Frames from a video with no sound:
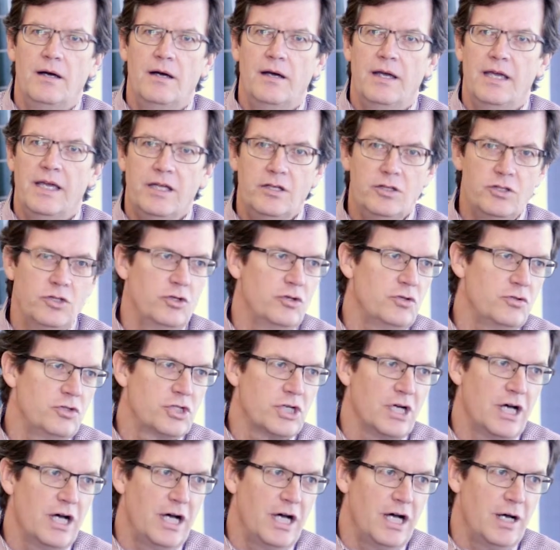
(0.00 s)
in your
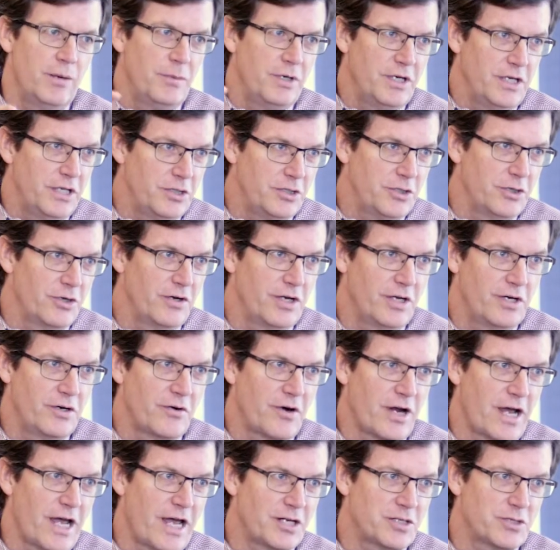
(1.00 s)
job and in your
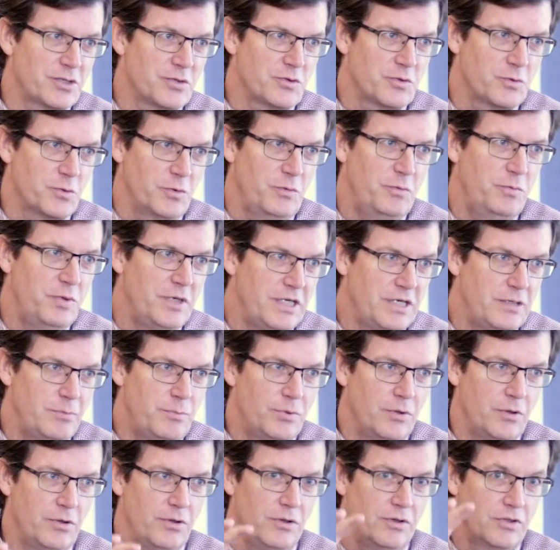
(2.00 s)
interactions with
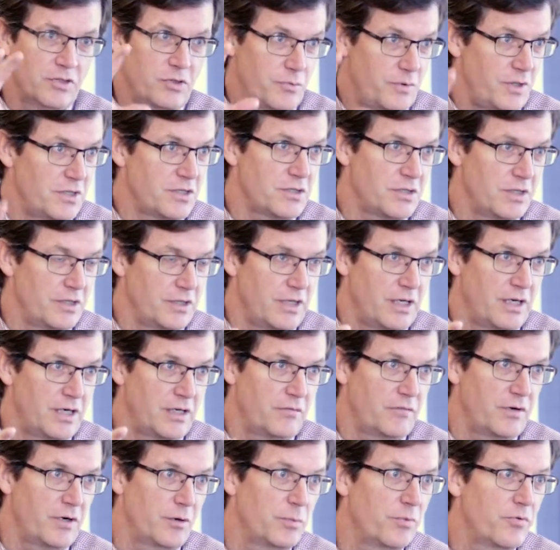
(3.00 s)
people, especially a lot
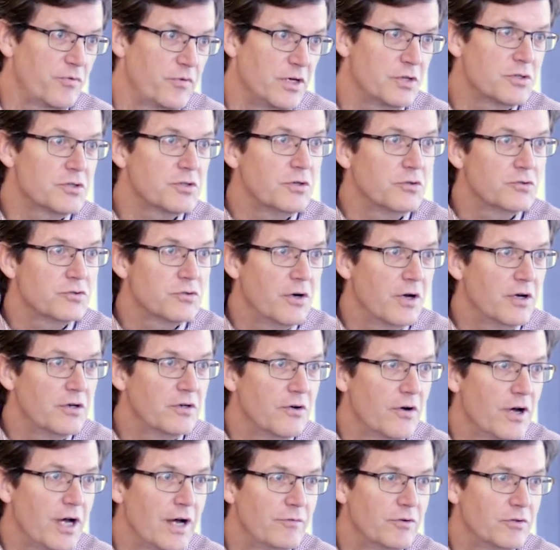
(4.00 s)
of our professional truck
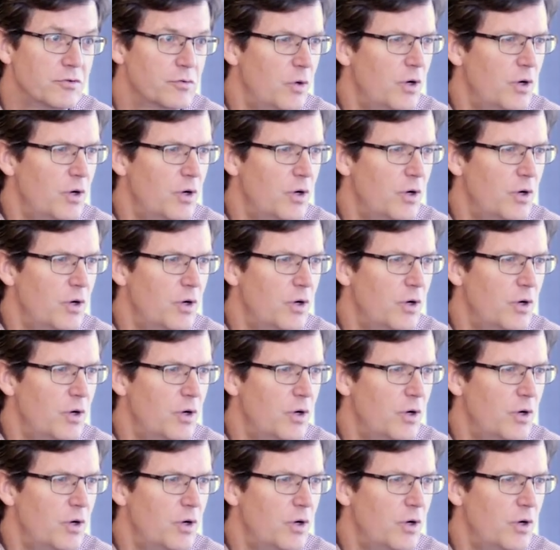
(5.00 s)
drivers,